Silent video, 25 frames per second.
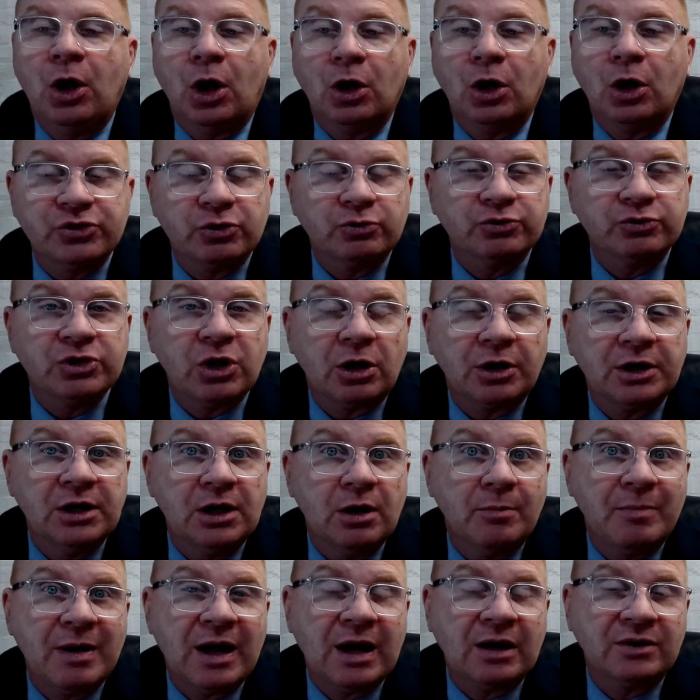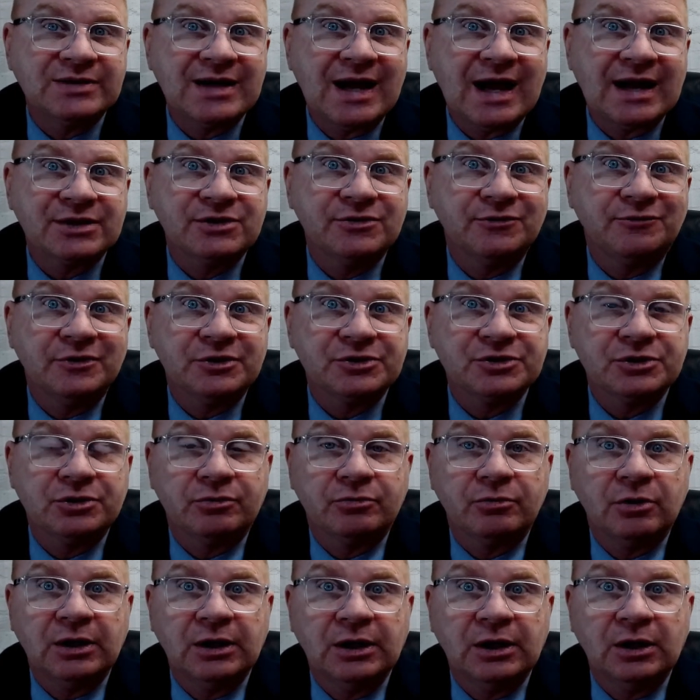Also, talking about tax
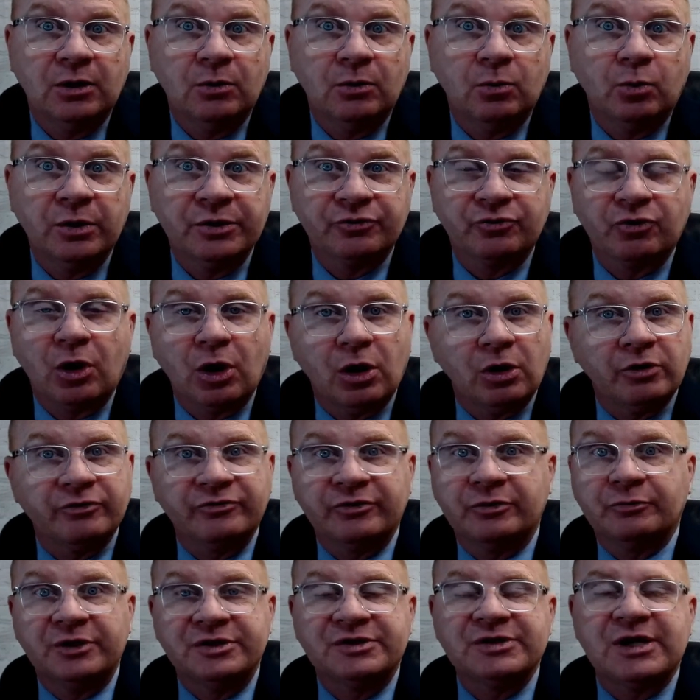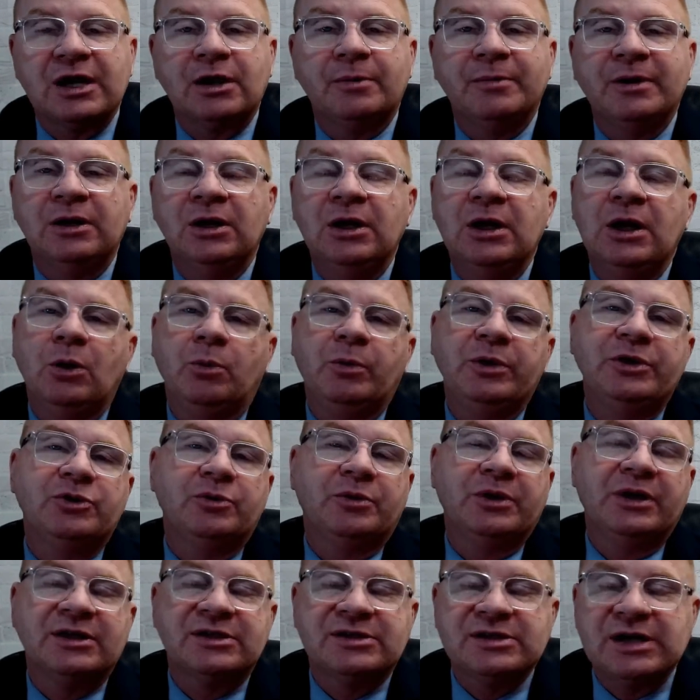efficient withdrawals and retirement, we
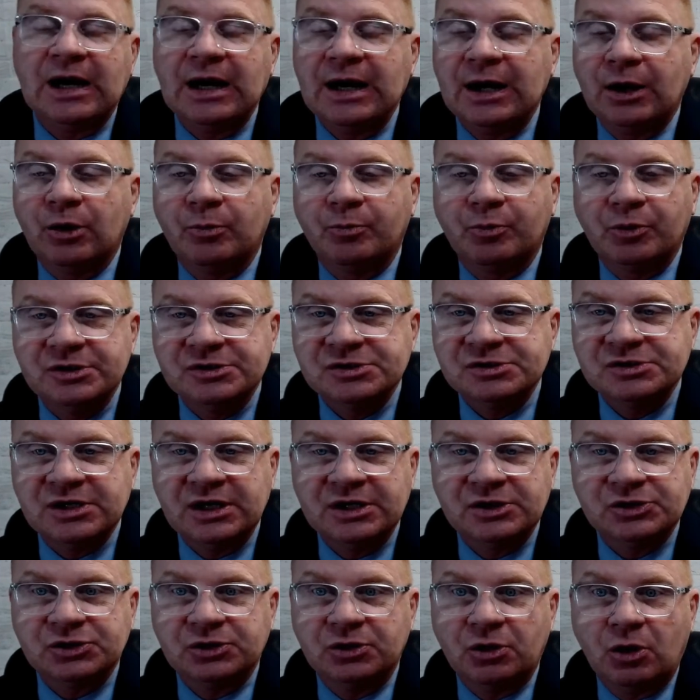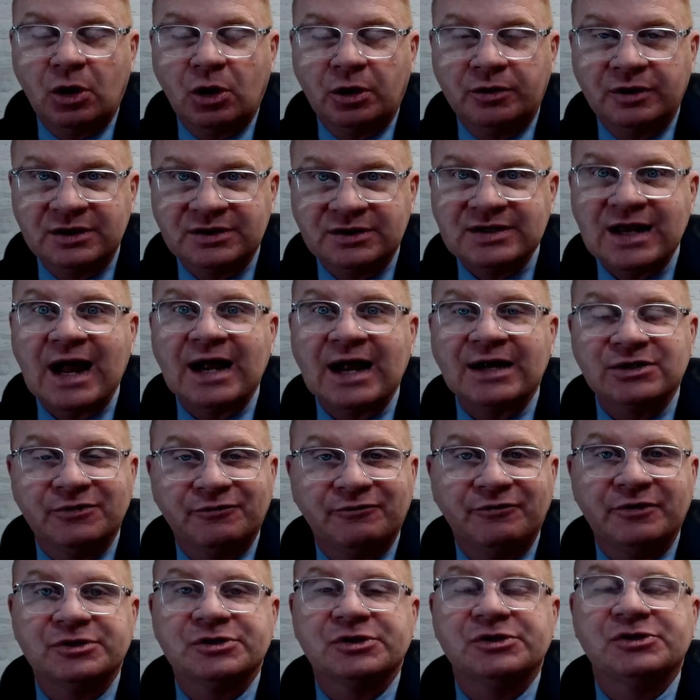do an entire presentation on the tax
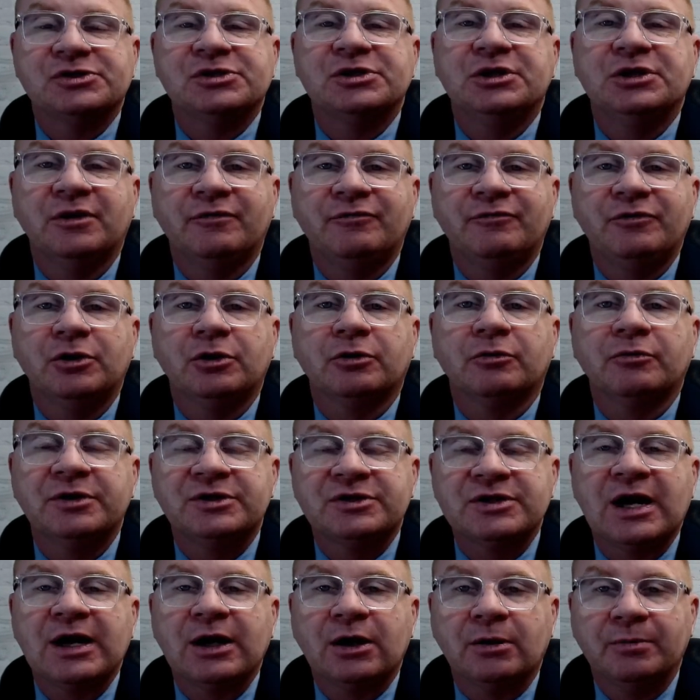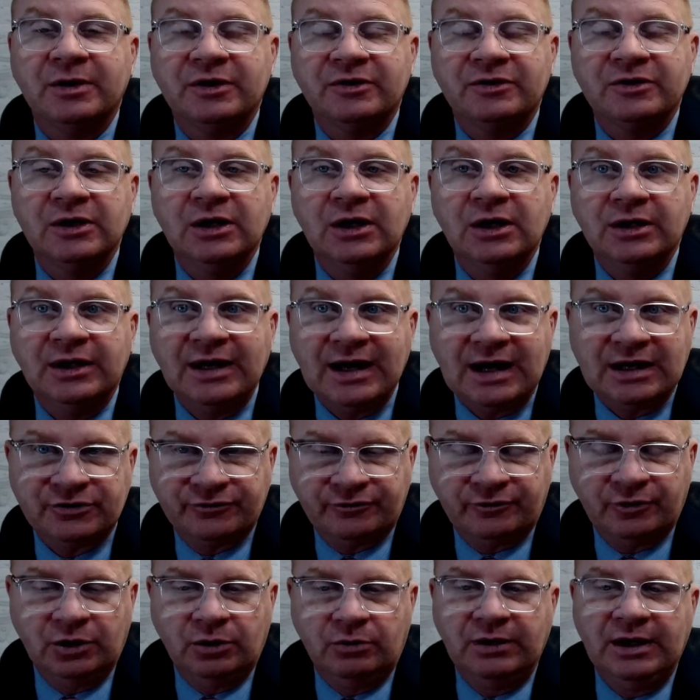efficiency of your retirement cash
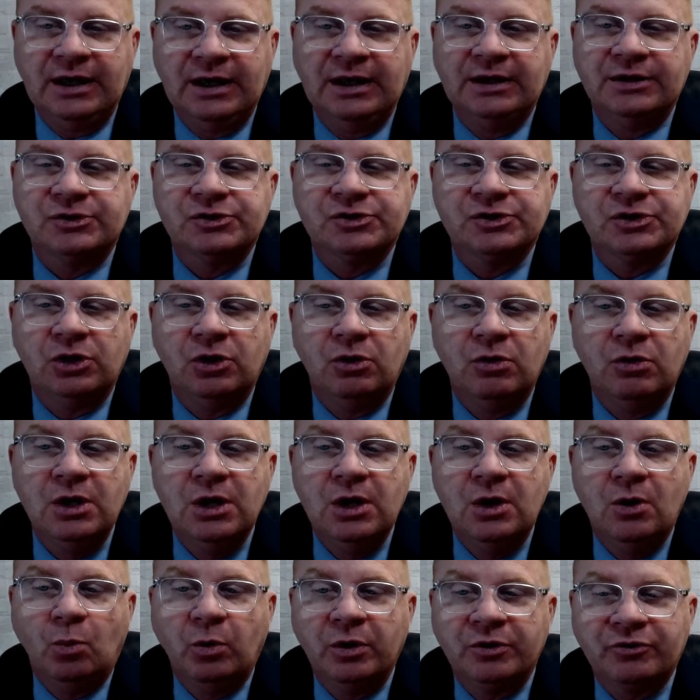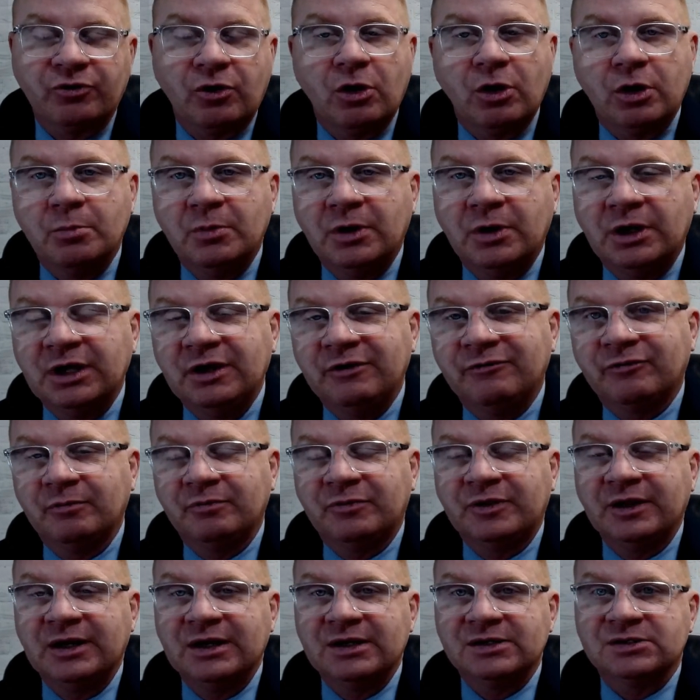flow. And so withdrawing money from
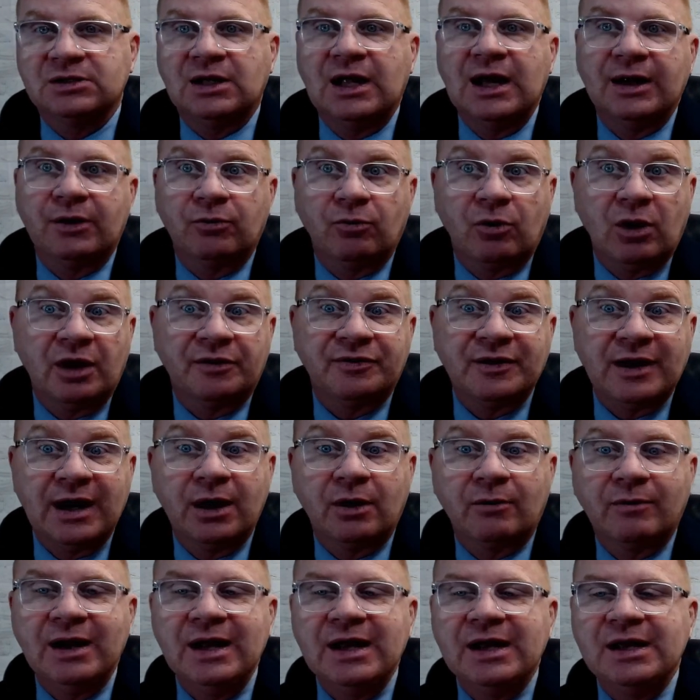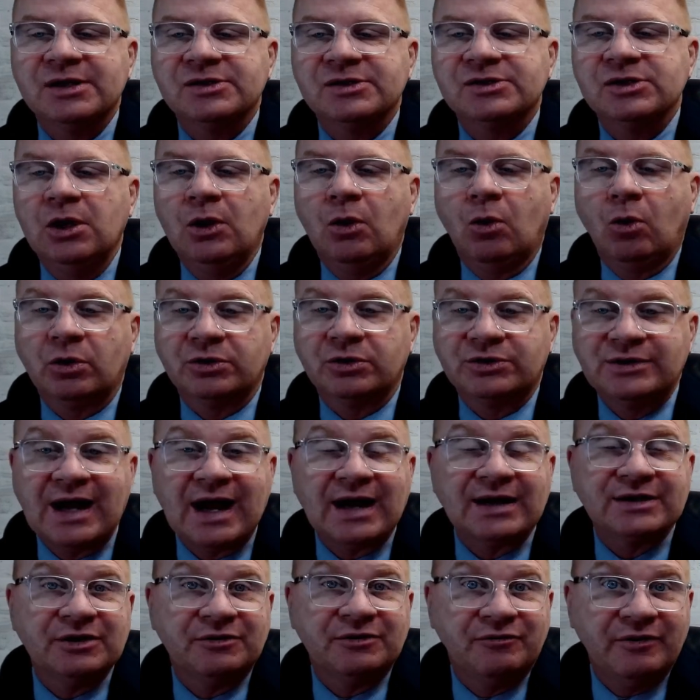things like Roth IRAs or
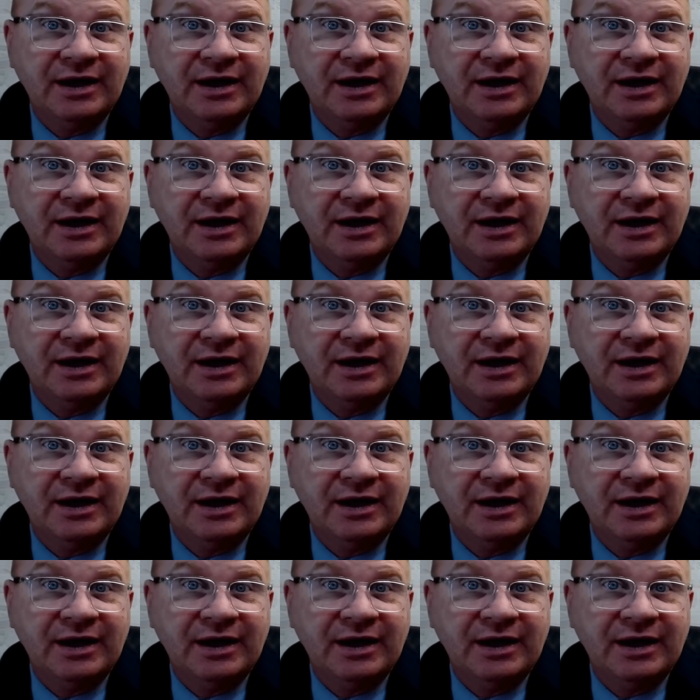tax